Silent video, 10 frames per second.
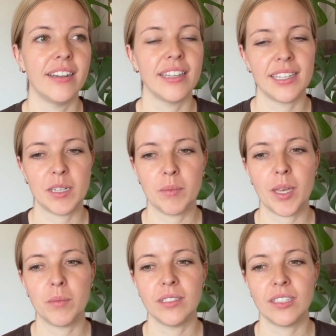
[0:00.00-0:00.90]
and then I'll be
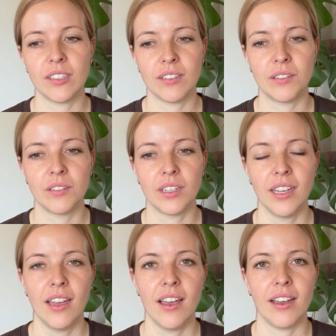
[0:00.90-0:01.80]
able to
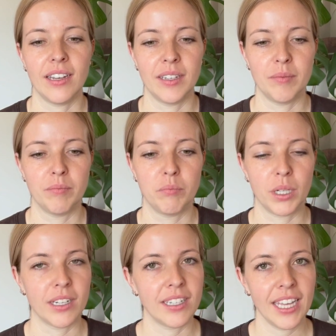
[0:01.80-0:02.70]
put
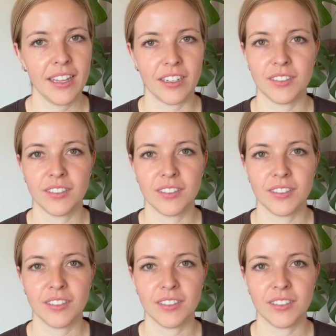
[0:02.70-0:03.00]
it all together.